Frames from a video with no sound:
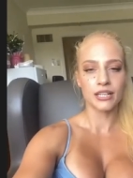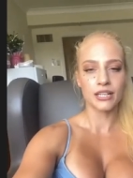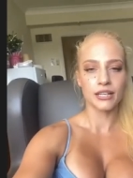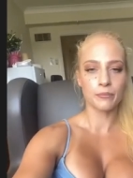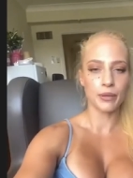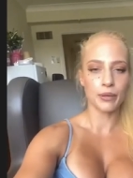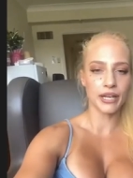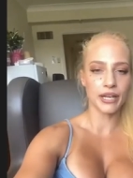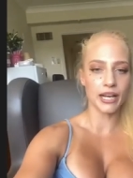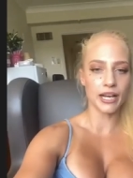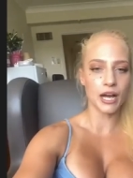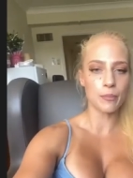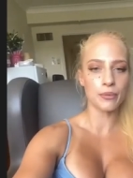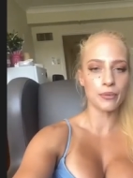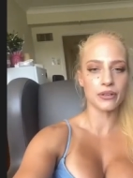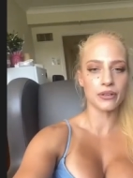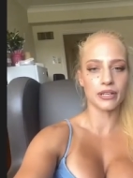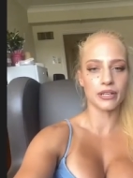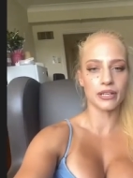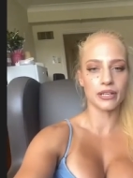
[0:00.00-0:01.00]
picking up
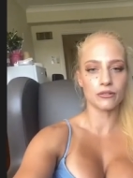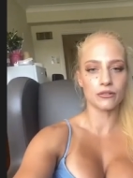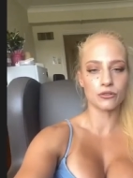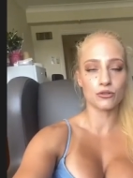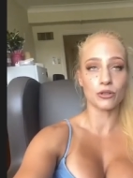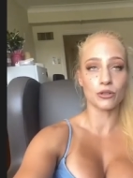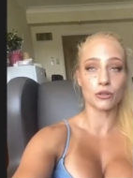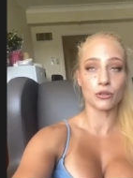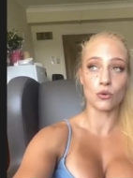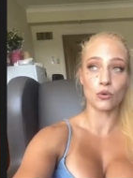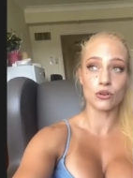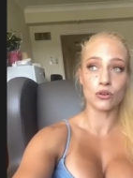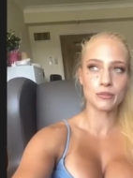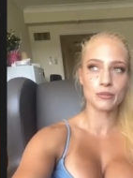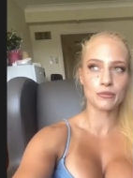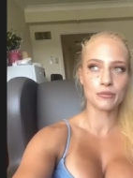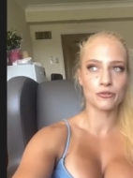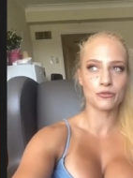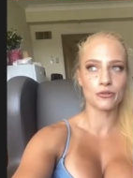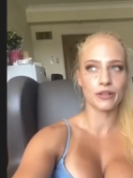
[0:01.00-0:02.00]
in Australia. It was
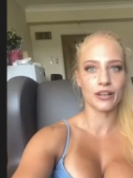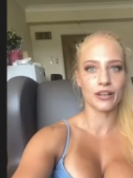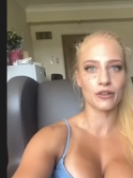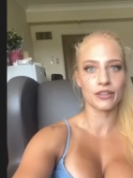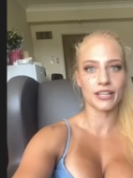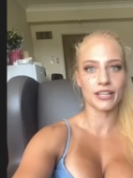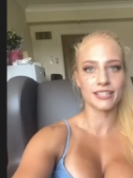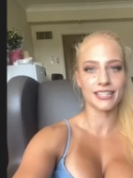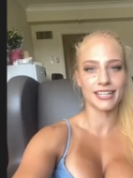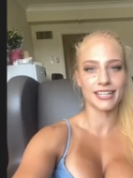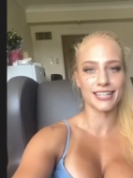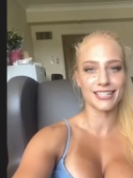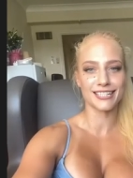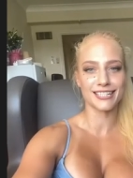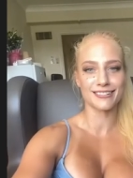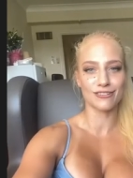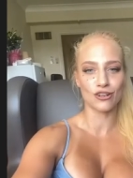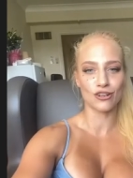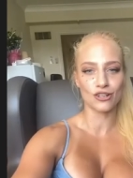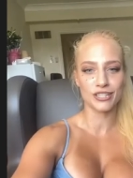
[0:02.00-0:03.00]
before they got their second
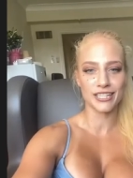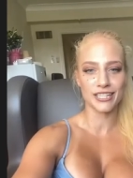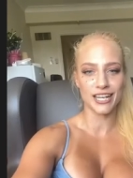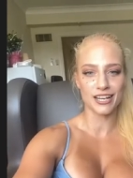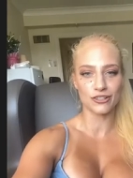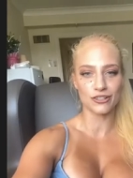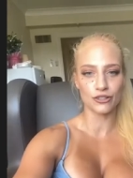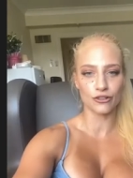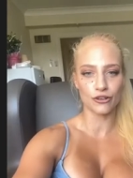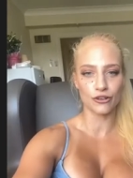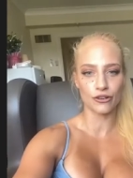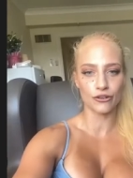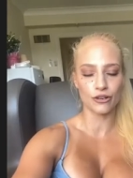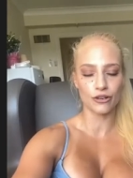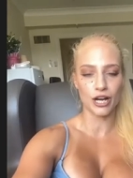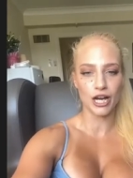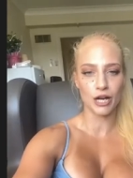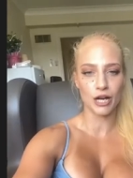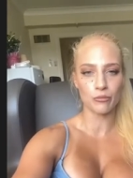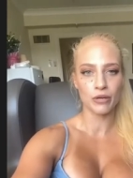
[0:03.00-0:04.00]
lockdown, you
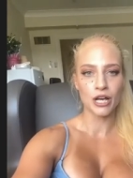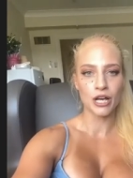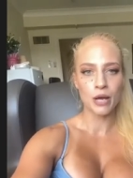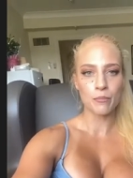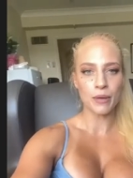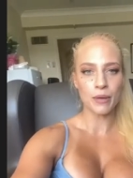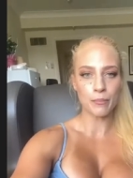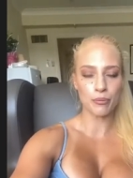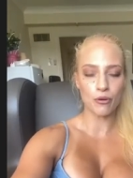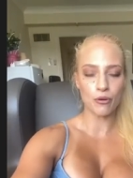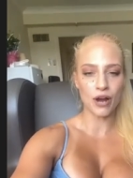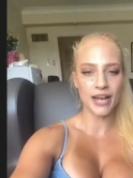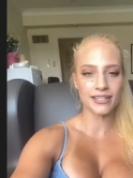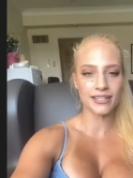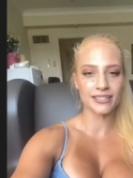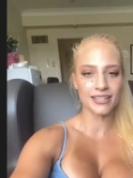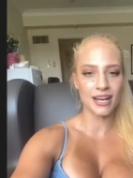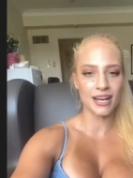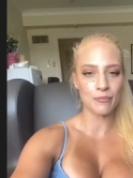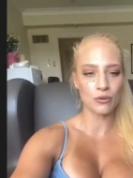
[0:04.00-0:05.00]
know. But prior
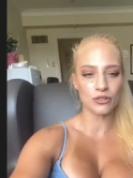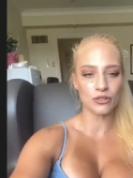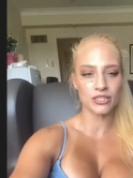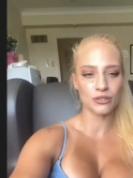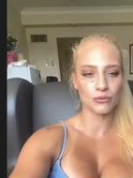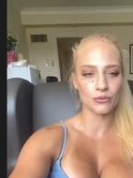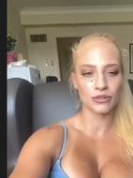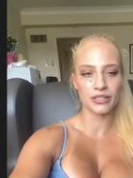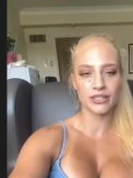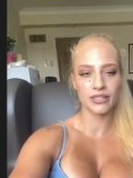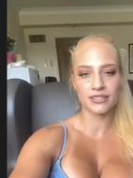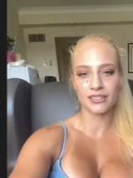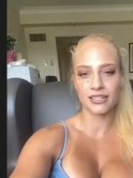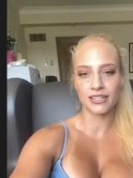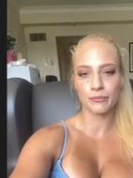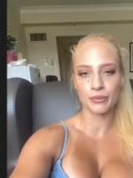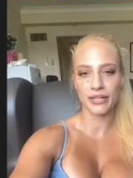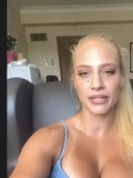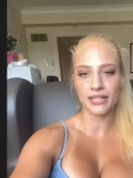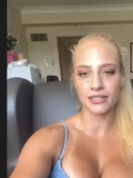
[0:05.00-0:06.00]
to that, boxing really isn't the
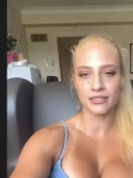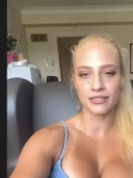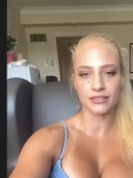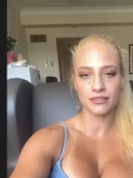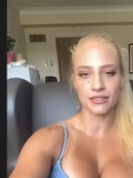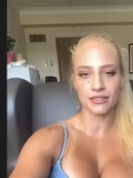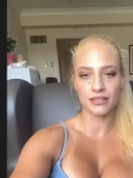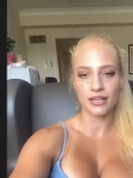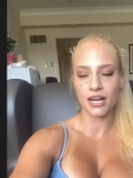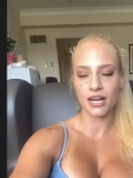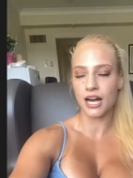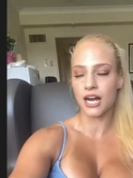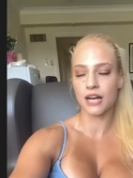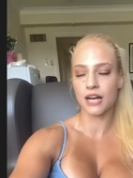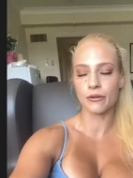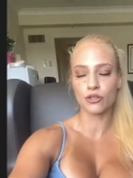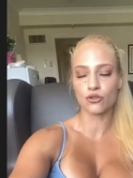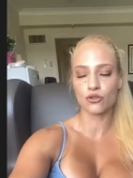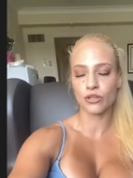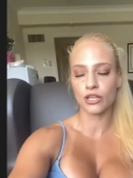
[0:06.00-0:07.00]
place.
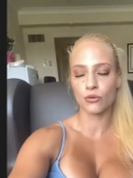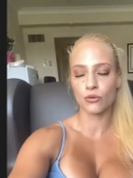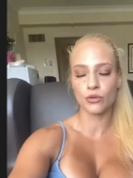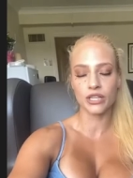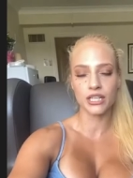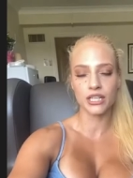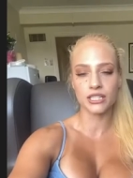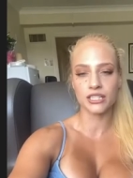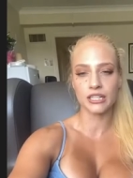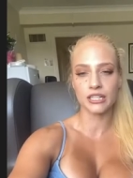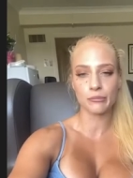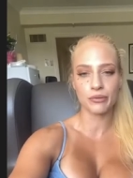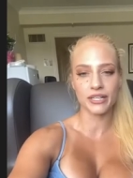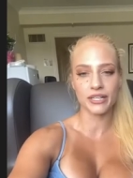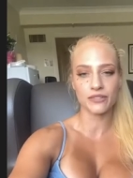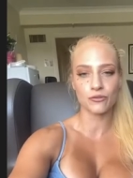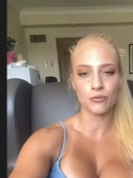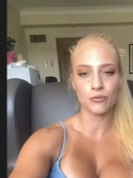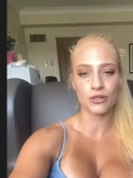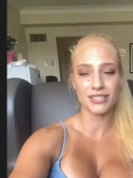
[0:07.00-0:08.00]
Australia really isn't a place
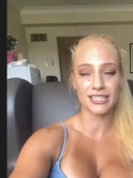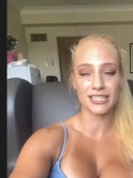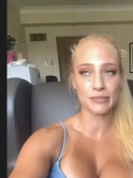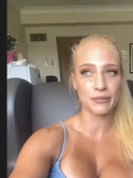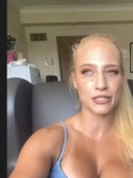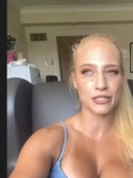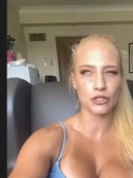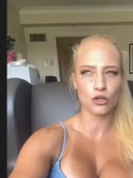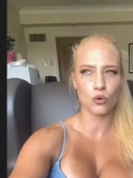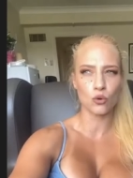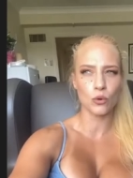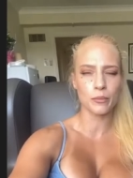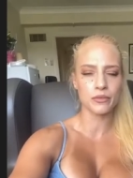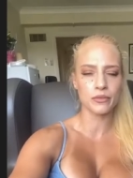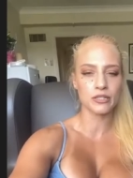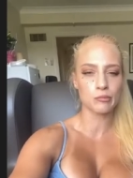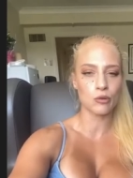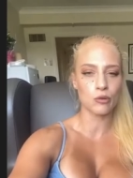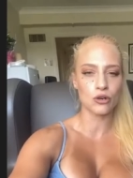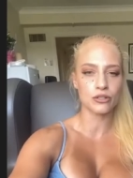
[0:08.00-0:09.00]
for boxing, especially not
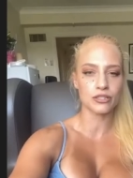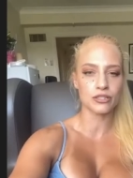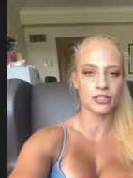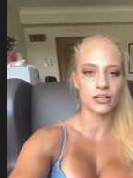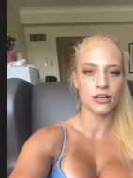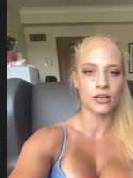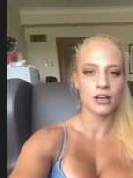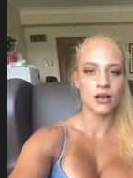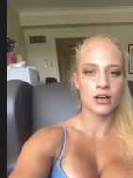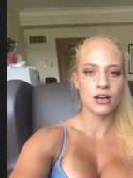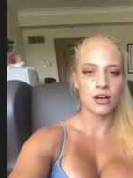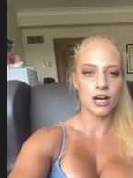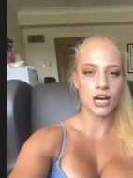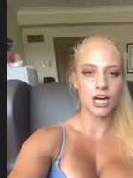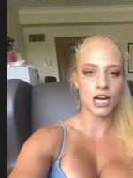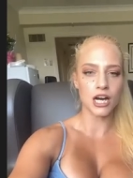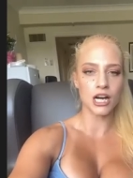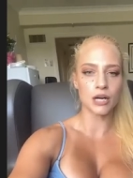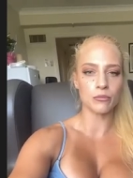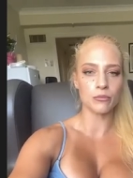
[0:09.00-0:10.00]
women's boxing.
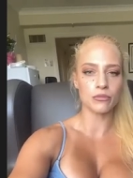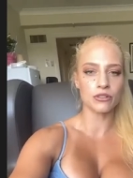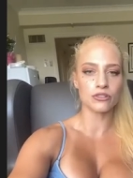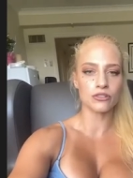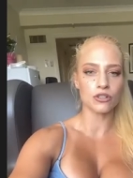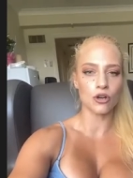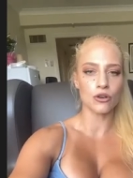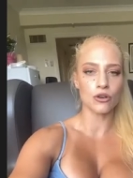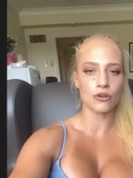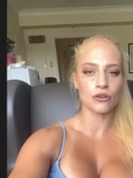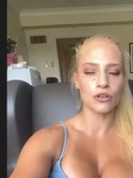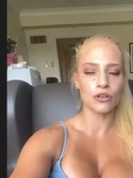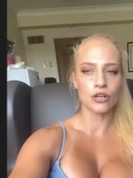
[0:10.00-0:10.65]
So,